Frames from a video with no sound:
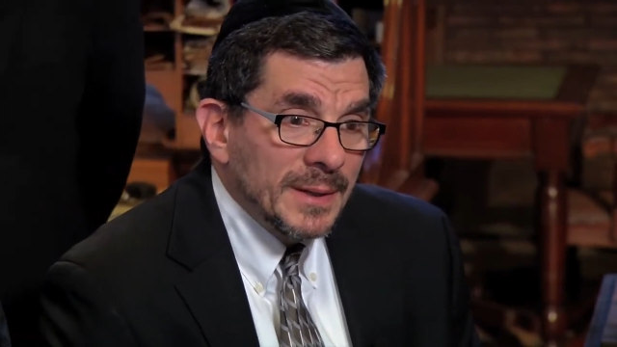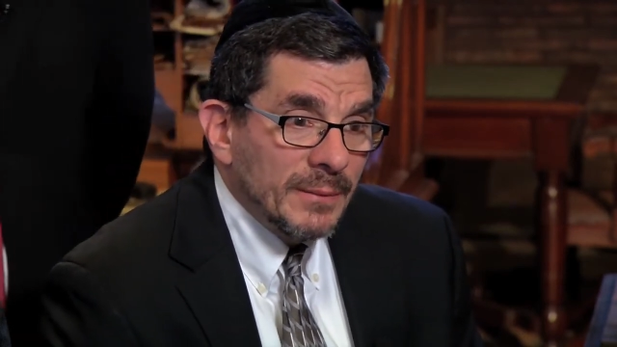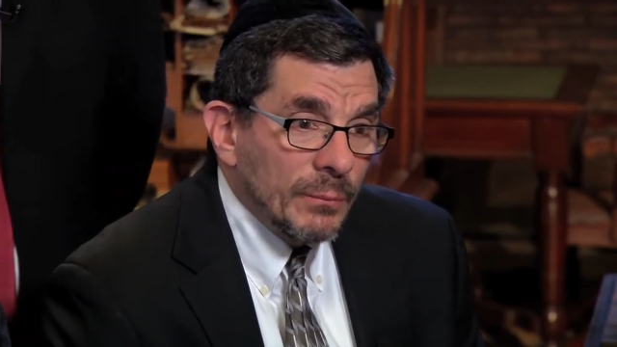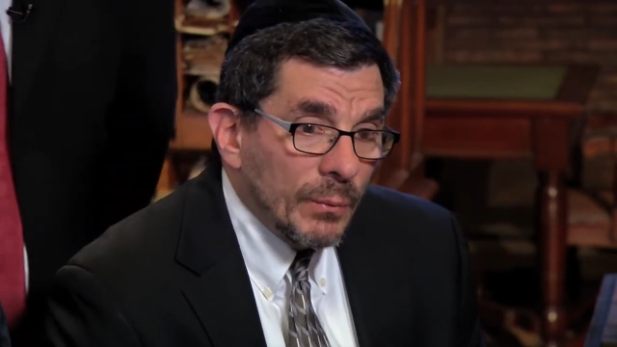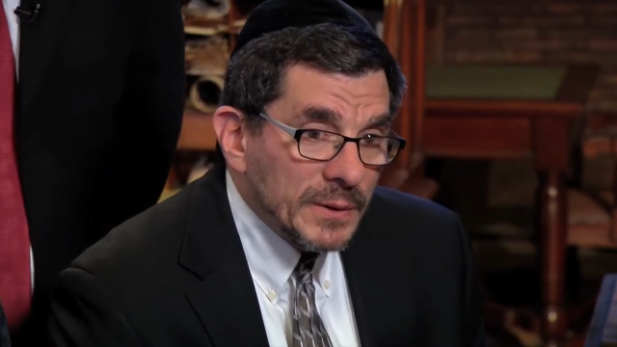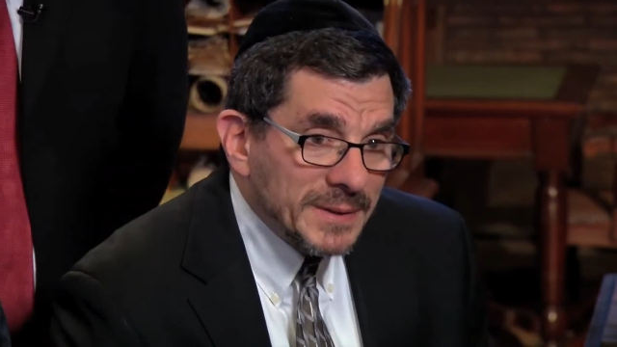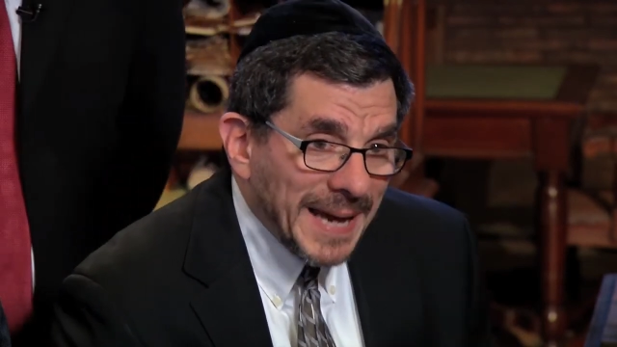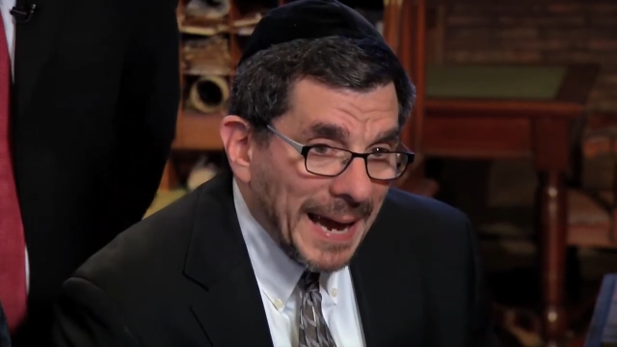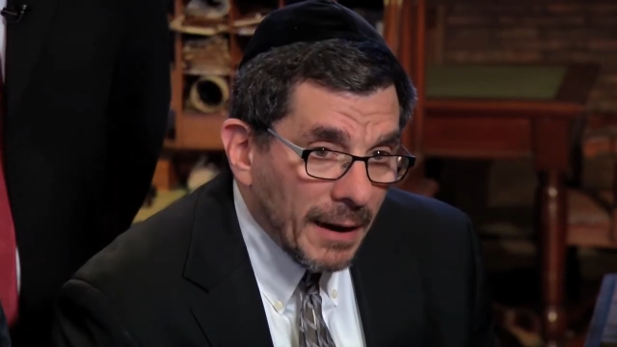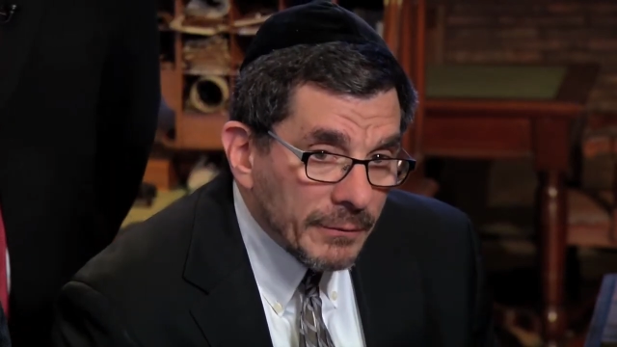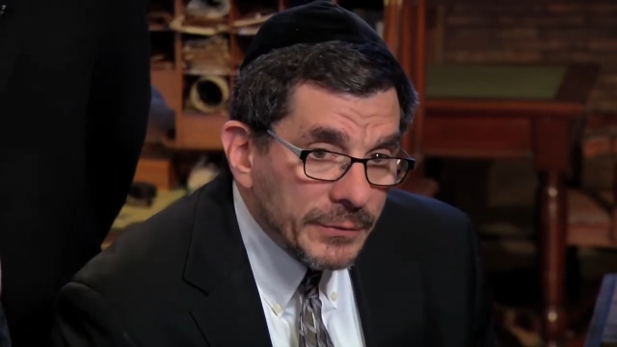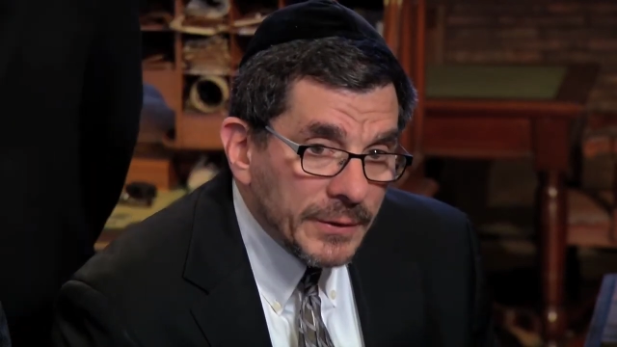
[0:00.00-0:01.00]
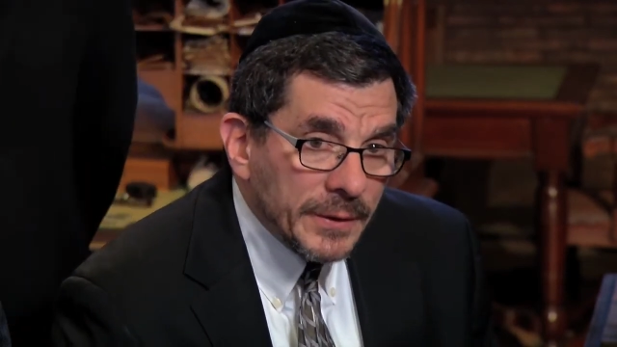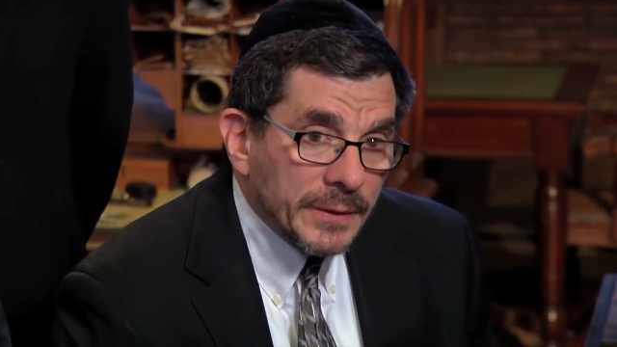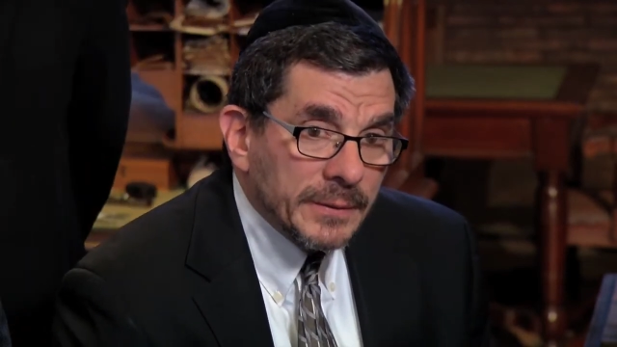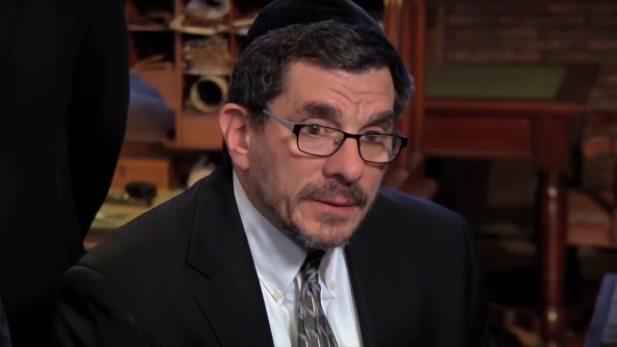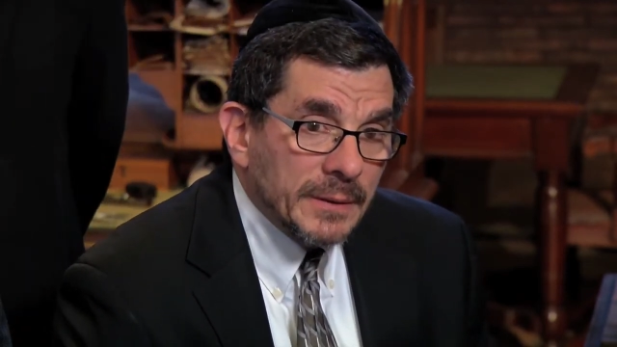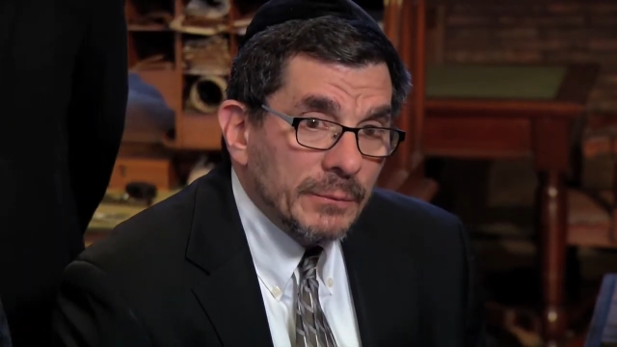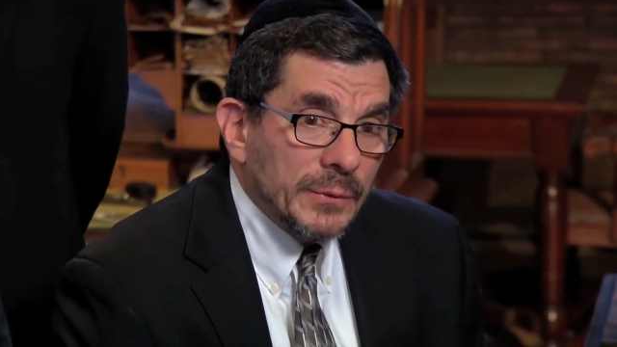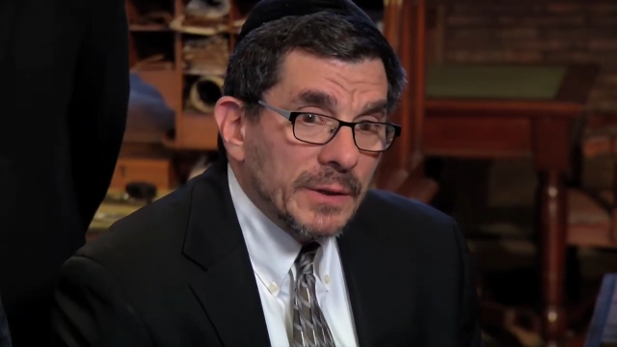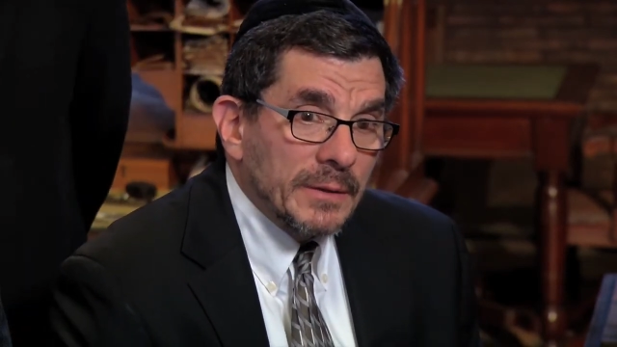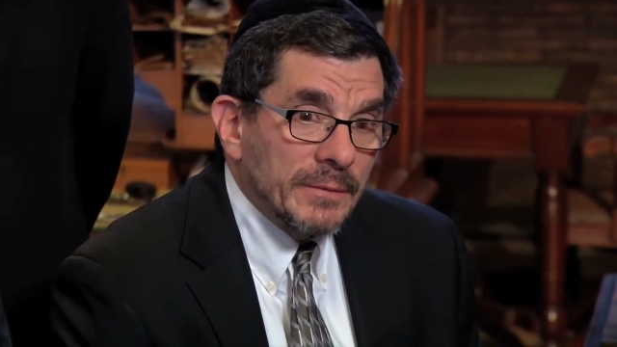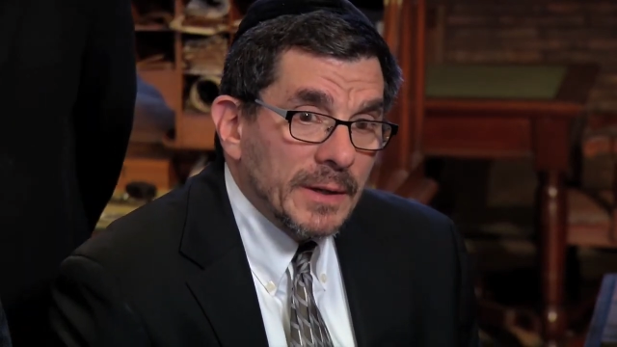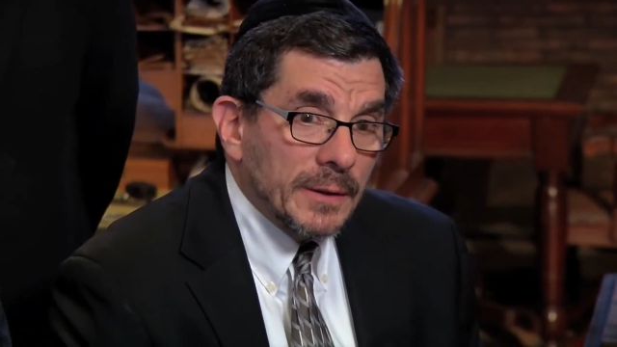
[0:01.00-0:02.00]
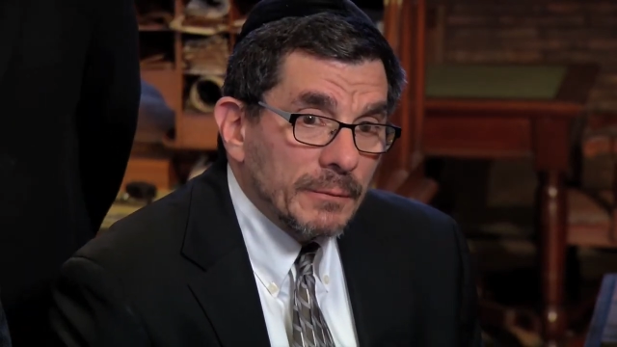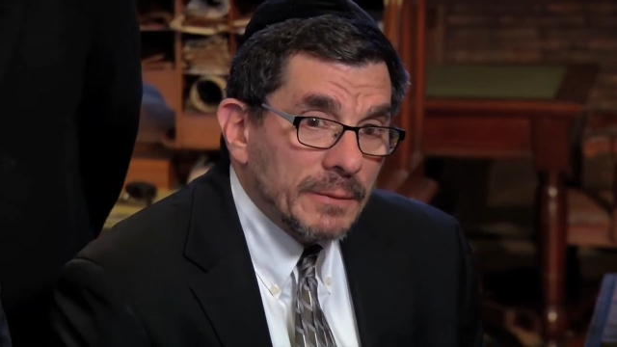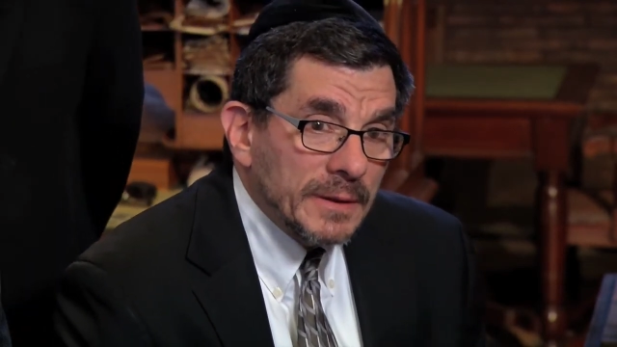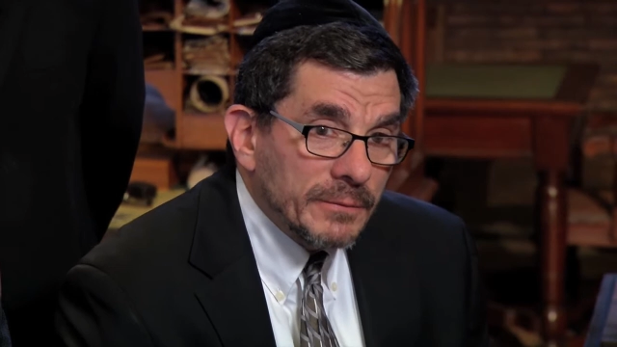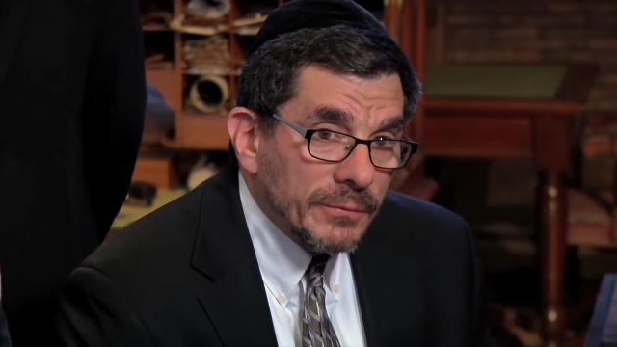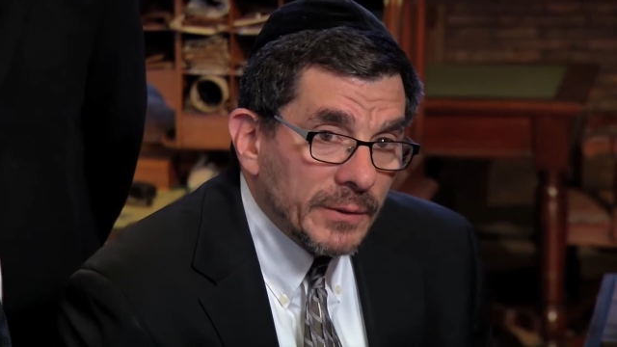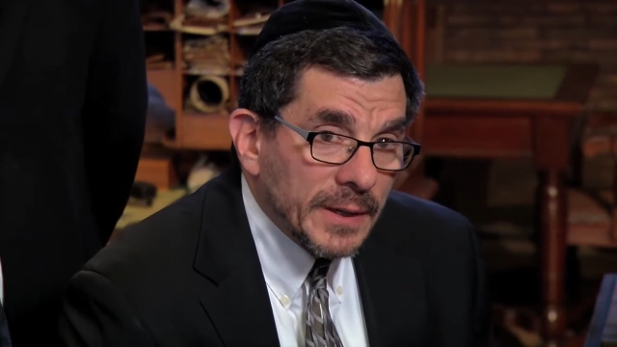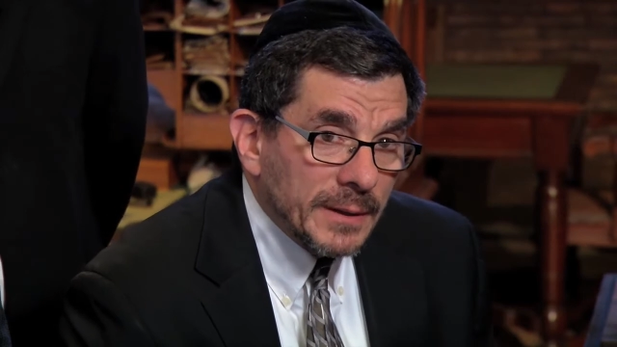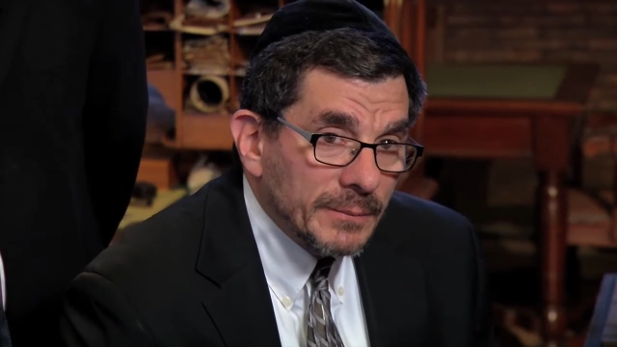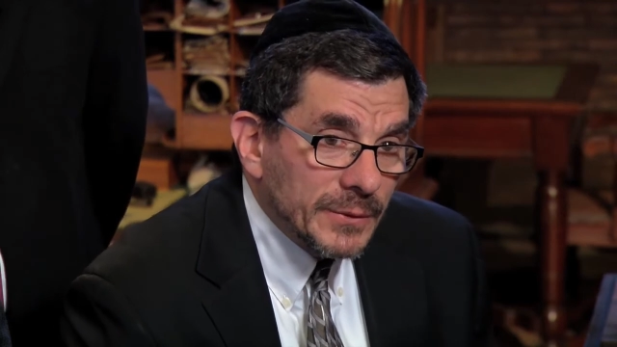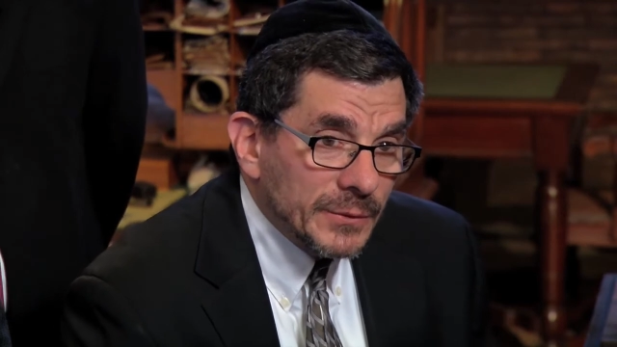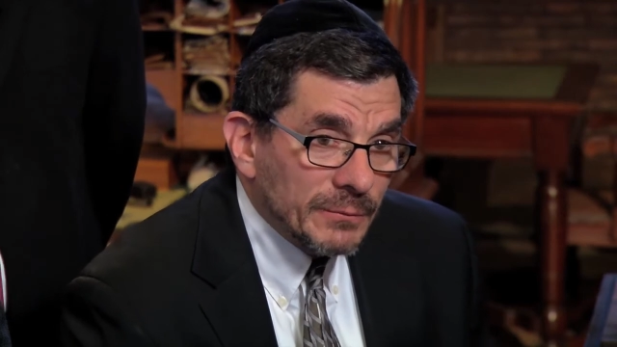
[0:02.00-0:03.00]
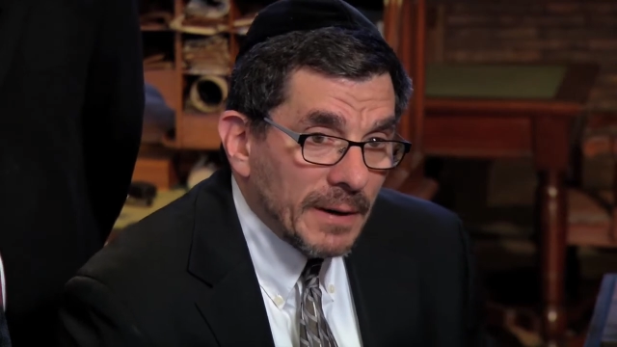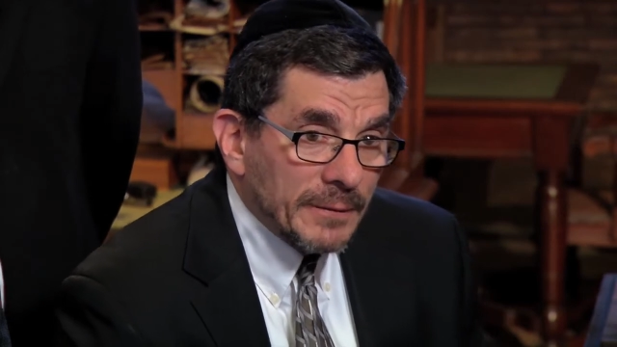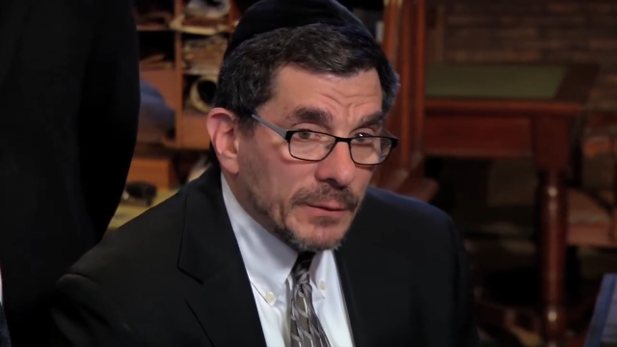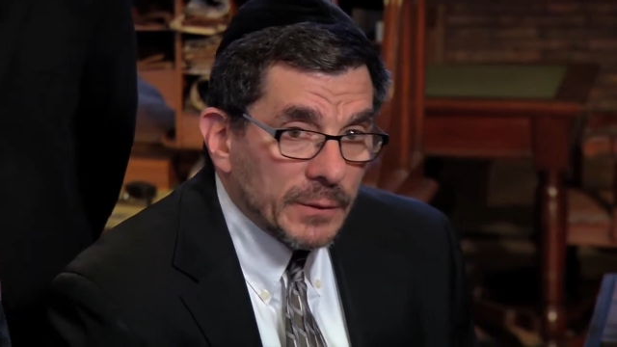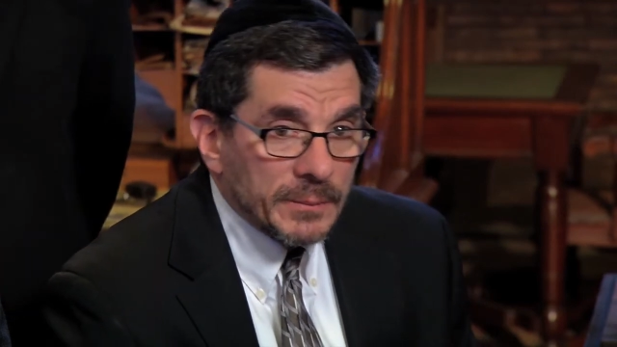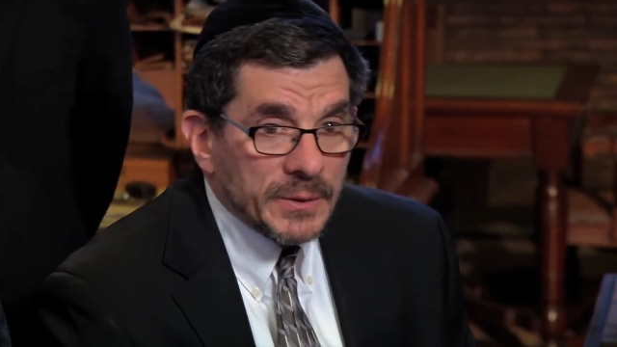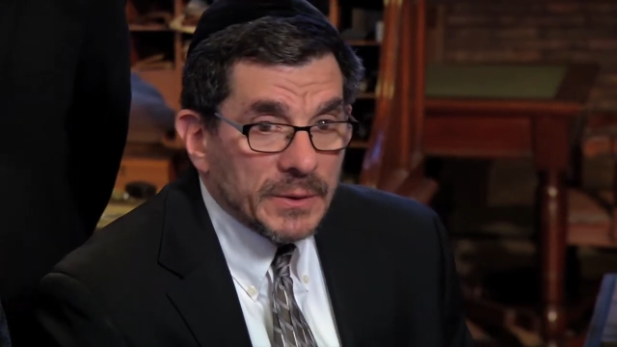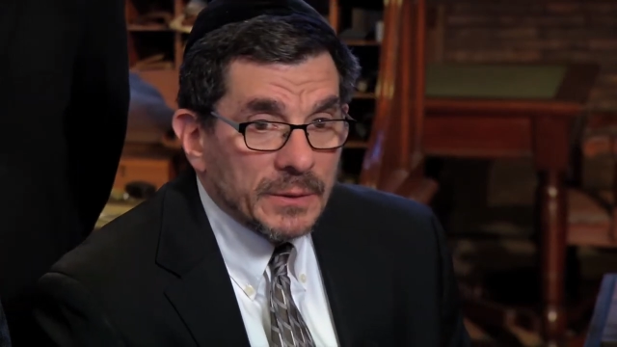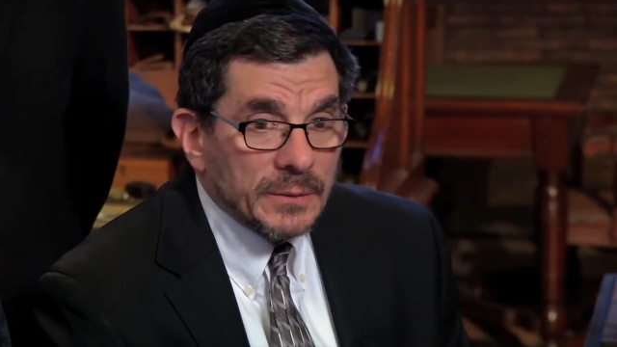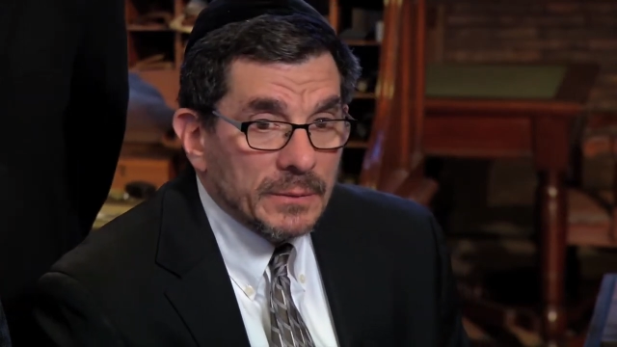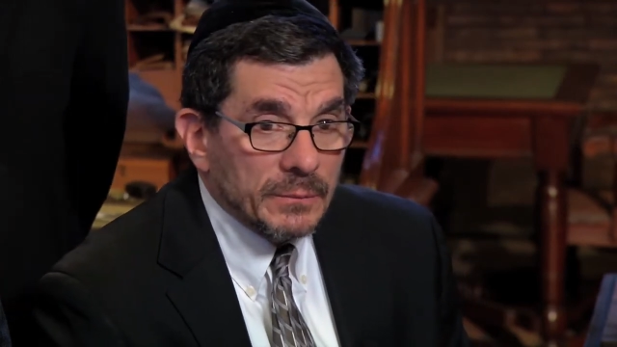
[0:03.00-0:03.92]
what's out there that will give a green flame is rather limited.